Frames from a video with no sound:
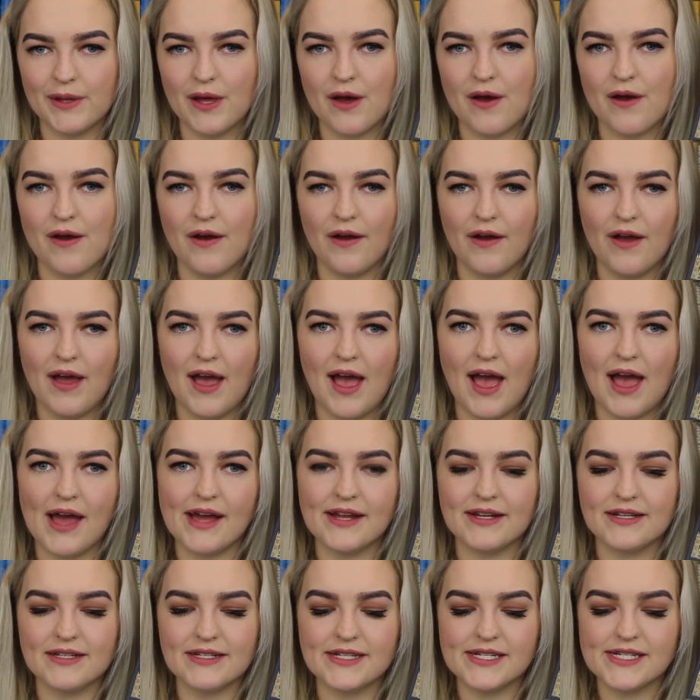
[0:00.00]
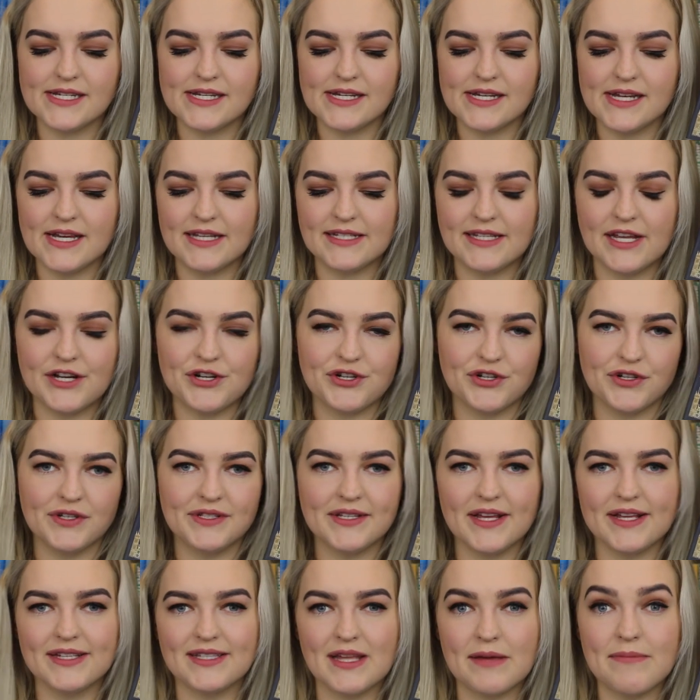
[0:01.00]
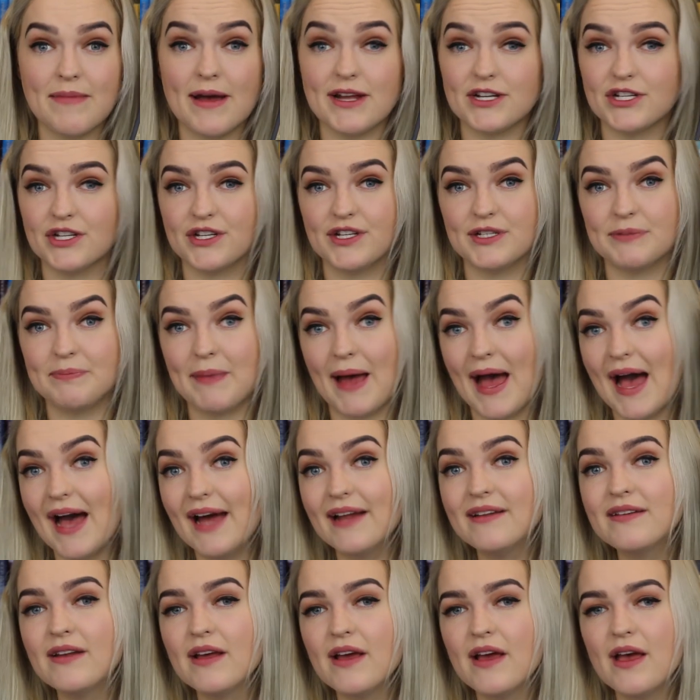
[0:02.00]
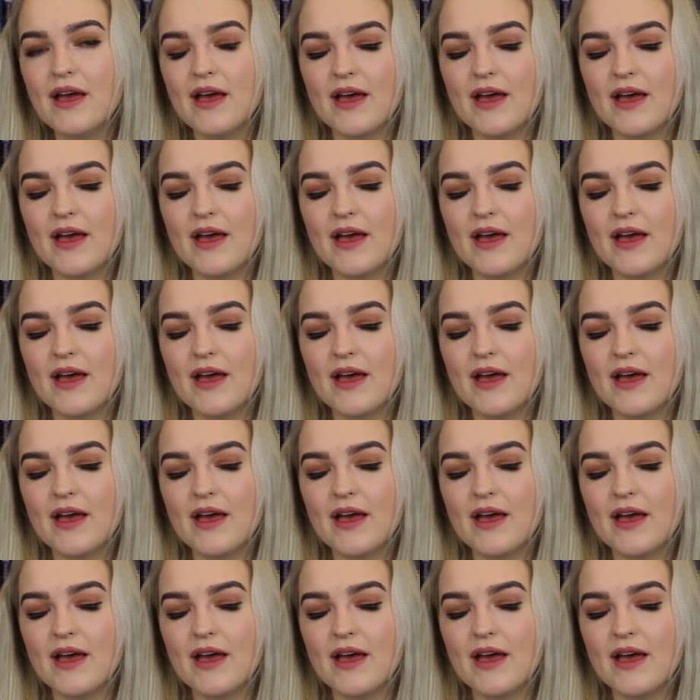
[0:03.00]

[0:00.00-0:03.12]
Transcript: with her and essentially says that magic is bad,